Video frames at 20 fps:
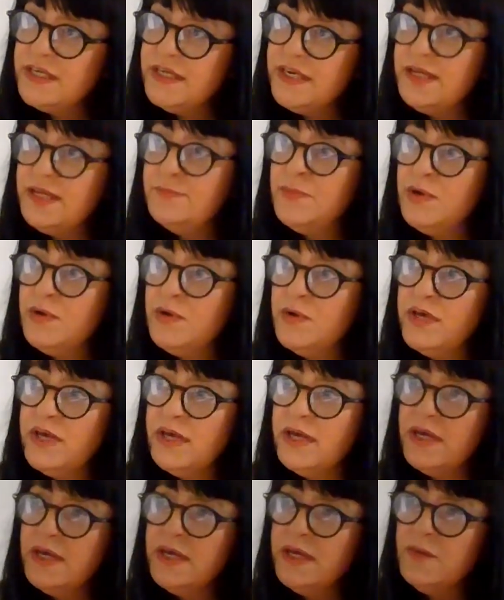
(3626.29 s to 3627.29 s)
and
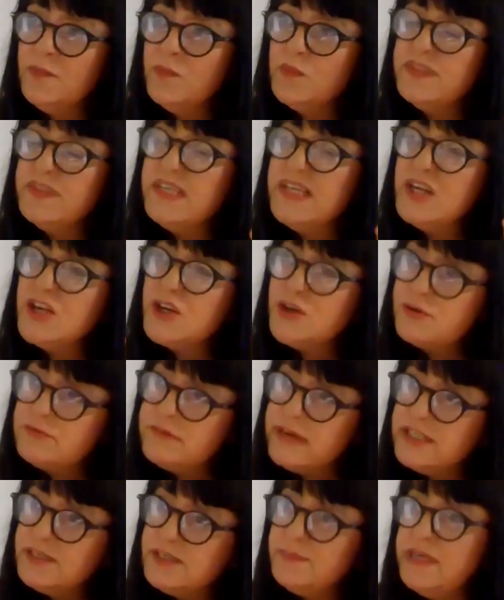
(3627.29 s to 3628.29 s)
earmarking it was
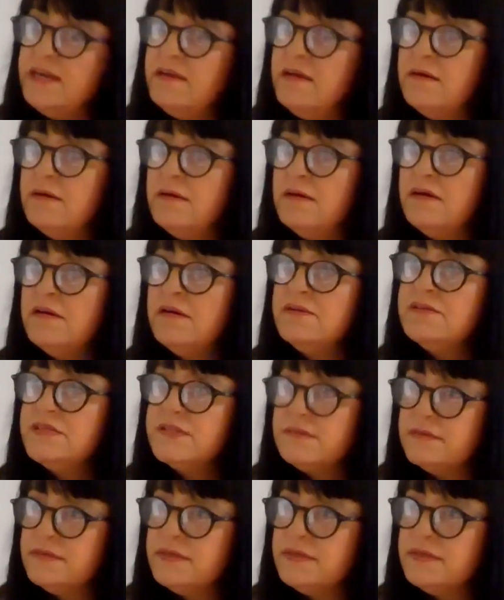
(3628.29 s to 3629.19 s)
incredibly hard,